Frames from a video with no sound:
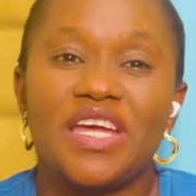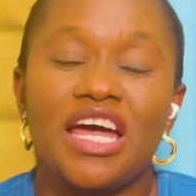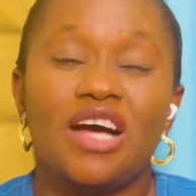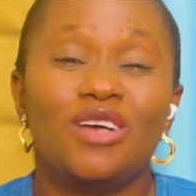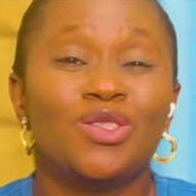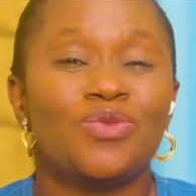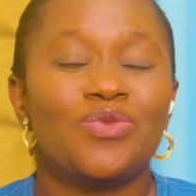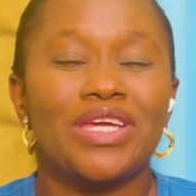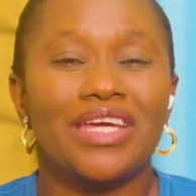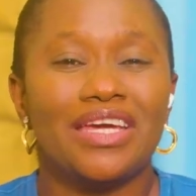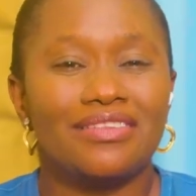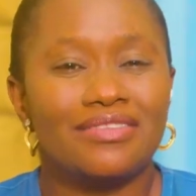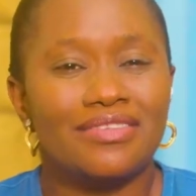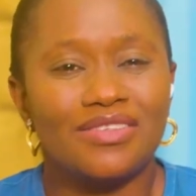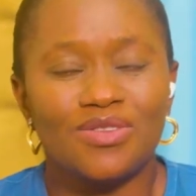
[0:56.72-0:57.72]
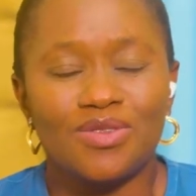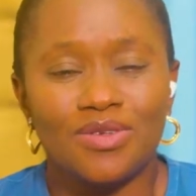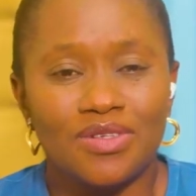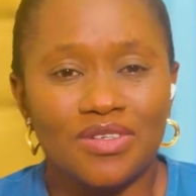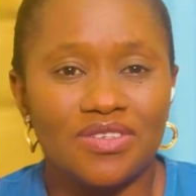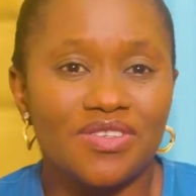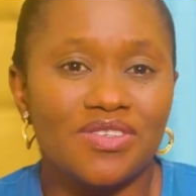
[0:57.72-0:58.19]
How do we get these
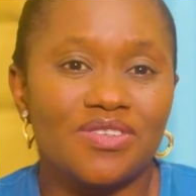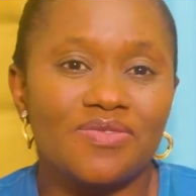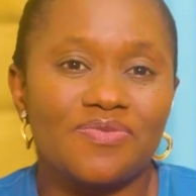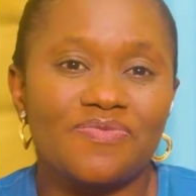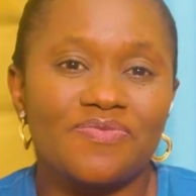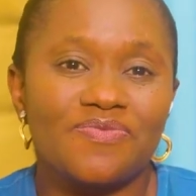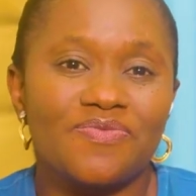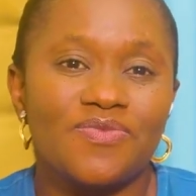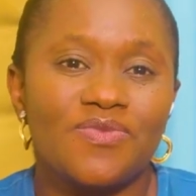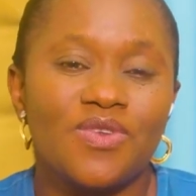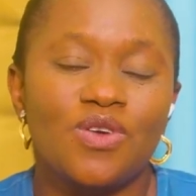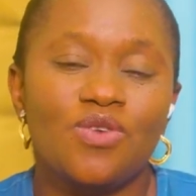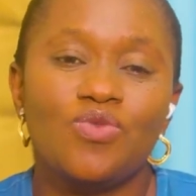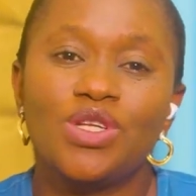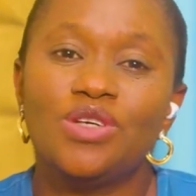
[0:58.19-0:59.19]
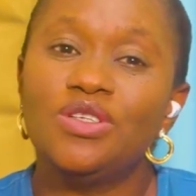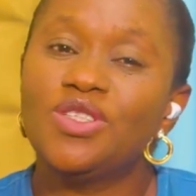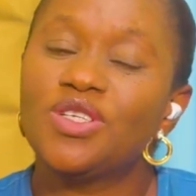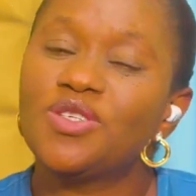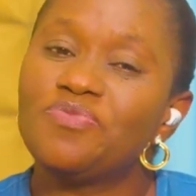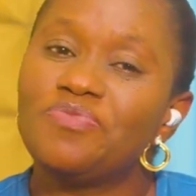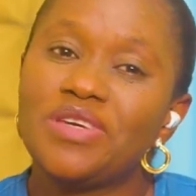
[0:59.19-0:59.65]
donors? We don't
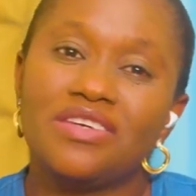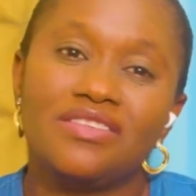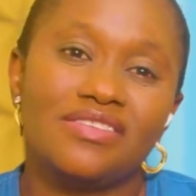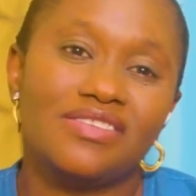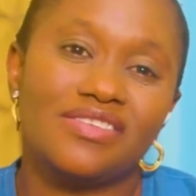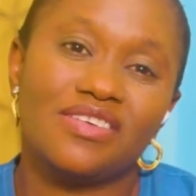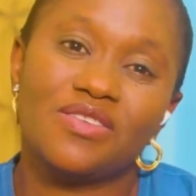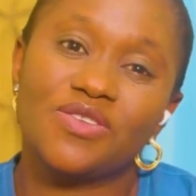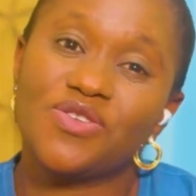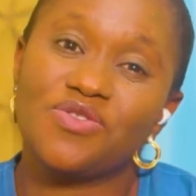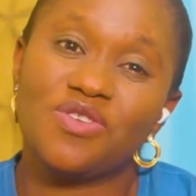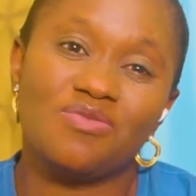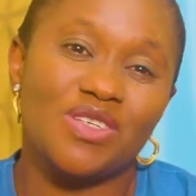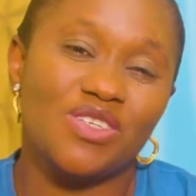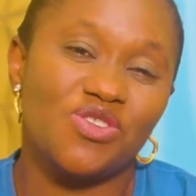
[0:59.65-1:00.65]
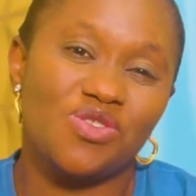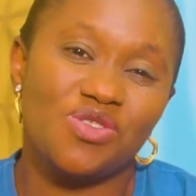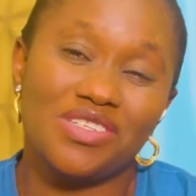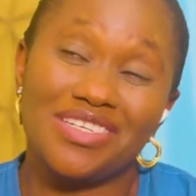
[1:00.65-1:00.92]
just pick these girls from the tree.